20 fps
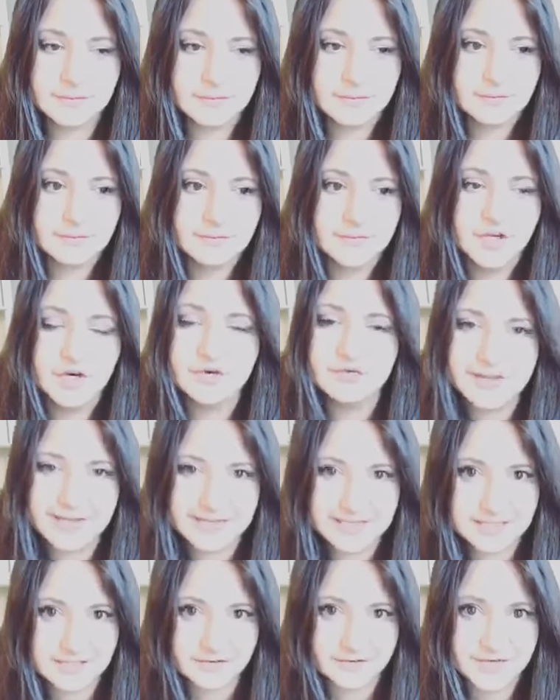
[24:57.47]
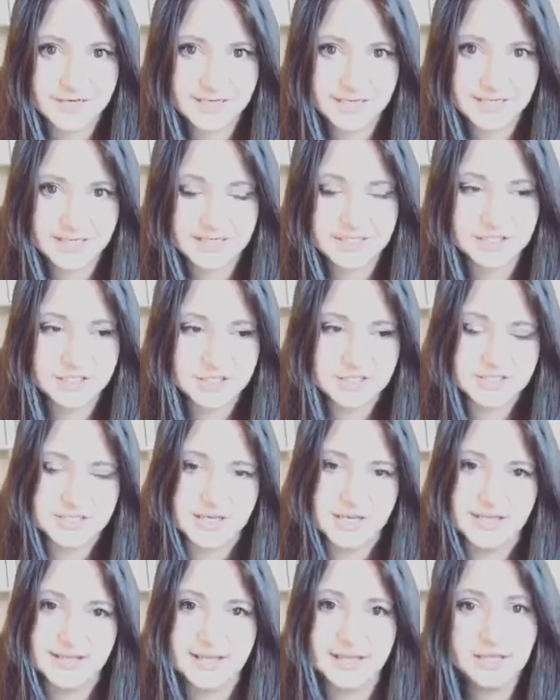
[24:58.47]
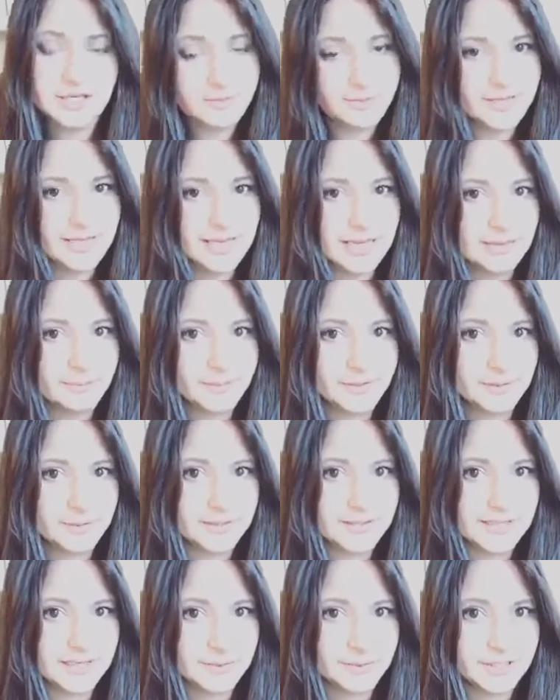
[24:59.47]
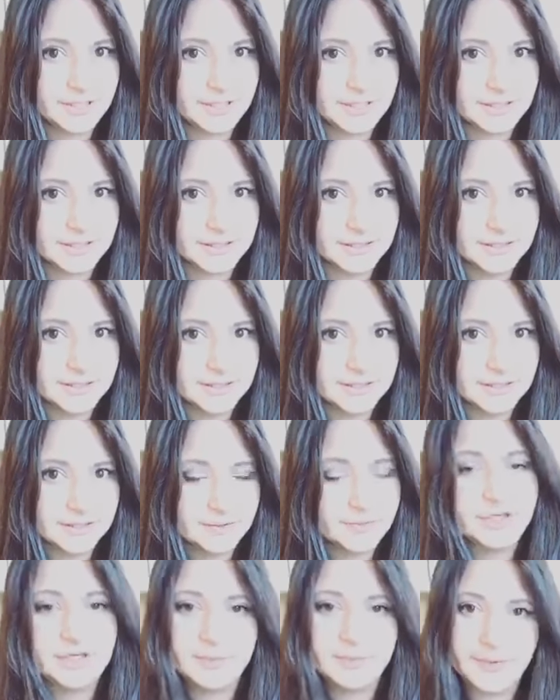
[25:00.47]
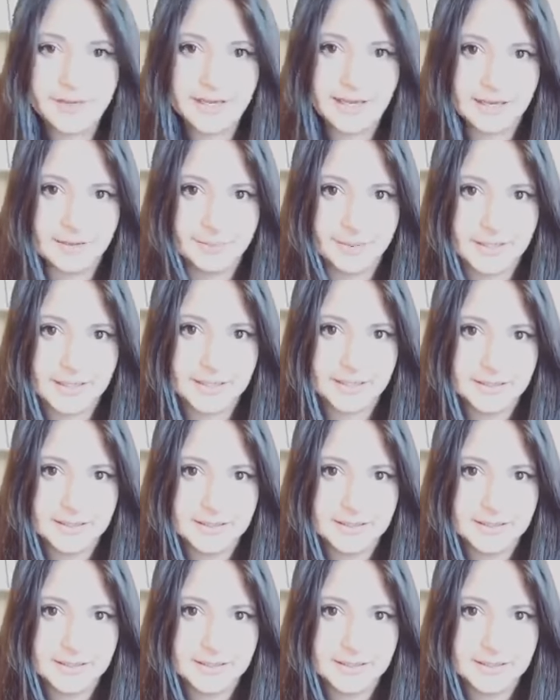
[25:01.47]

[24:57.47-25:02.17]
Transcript: your rhetoric is just like that. You'd be happy with that, wouldn't you? Wouldn't you be happy?